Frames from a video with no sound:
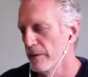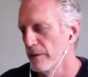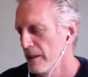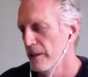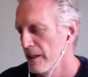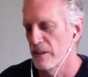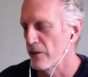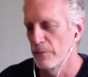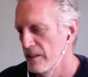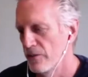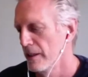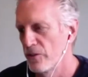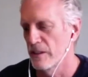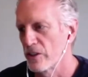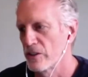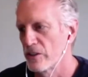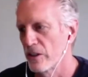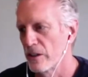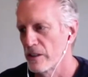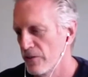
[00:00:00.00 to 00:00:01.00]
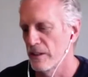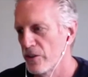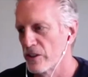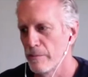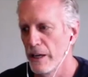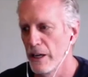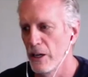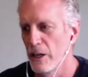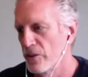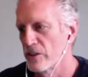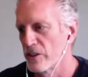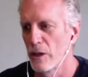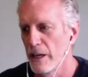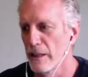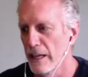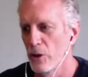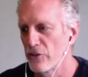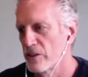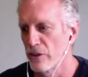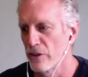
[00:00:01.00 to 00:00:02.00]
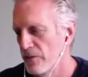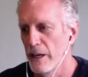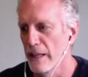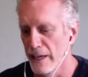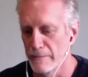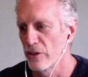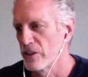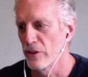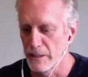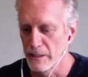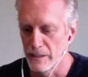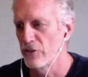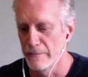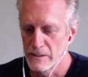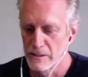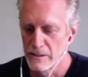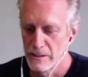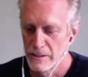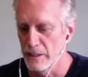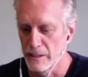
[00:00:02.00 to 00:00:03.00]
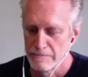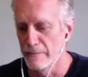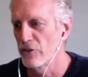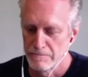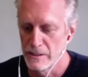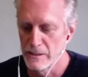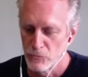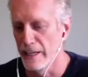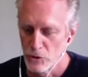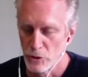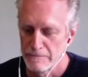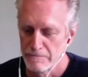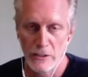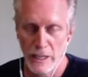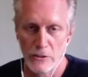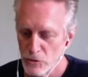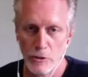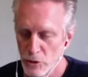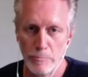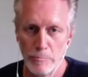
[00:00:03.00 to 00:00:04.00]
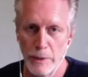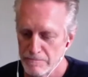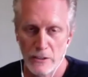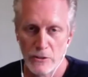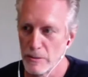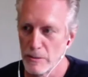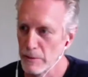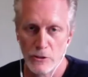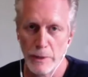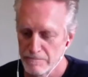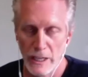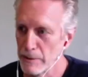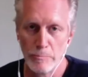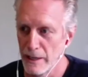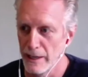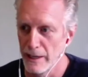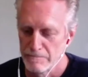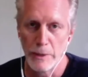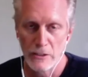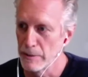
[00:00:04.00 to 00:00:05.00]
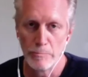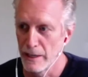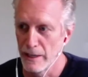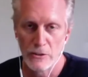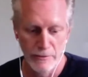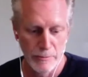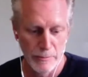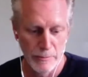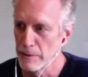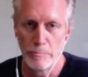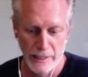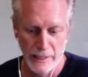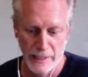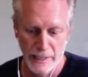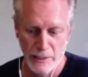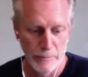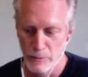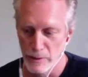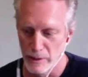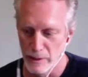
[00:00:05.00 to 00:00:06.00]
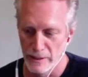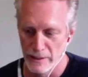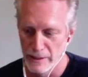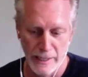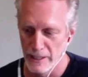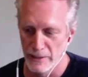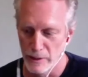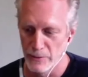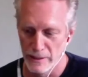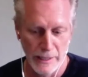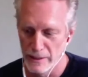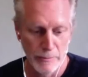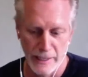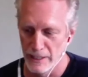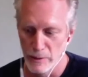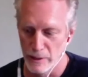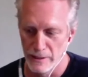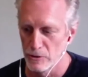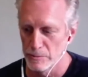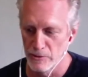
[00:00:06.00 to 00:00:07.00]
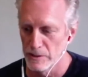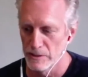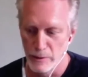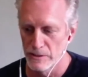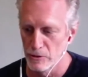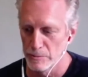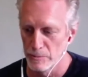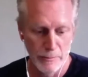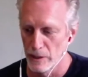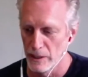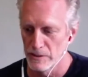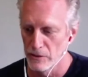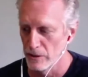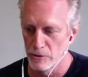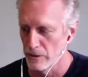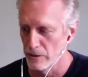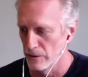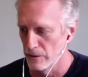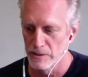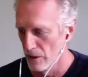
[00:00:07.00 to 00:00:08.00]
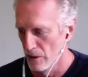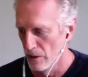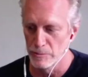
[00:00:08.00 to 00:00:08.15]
as if you're going to somehow look lesser than because you got duped by somebody. But I haven't met anyone in life who hasn't been duped in some way. So